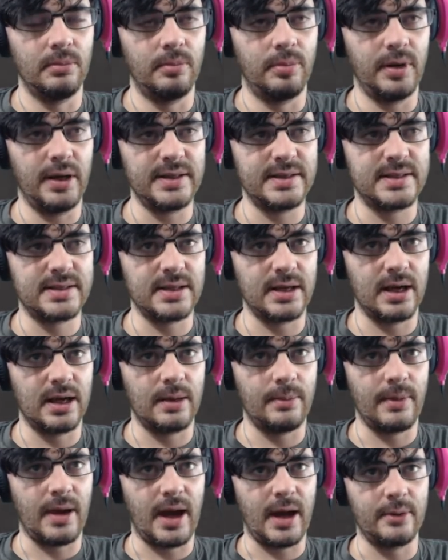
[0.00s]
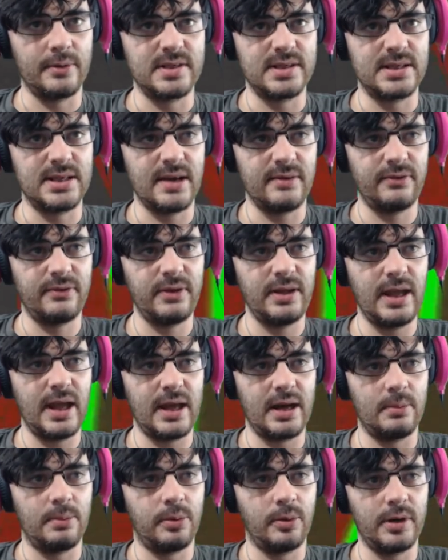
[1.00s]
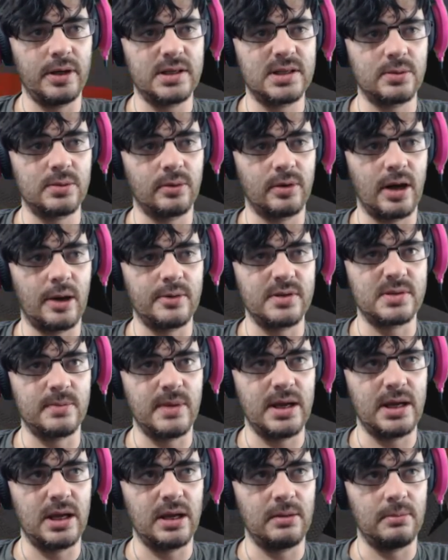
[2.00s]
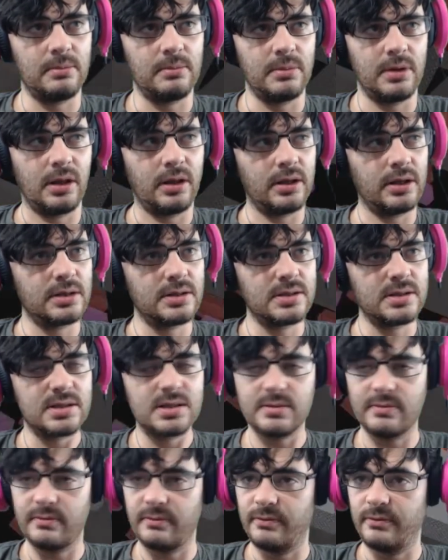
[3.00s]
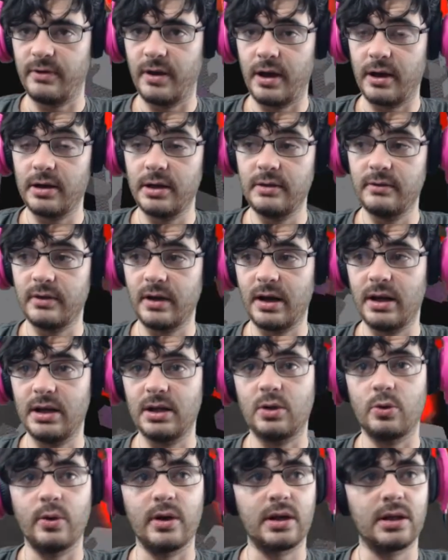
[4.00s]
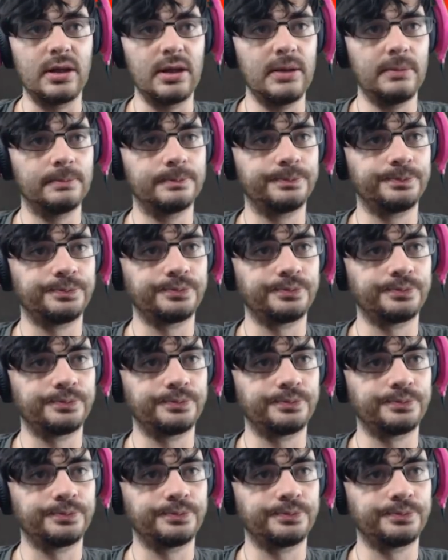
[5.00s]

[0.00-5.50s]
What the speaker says: But, I was definitely at a point to where I was making millions very, very quickly.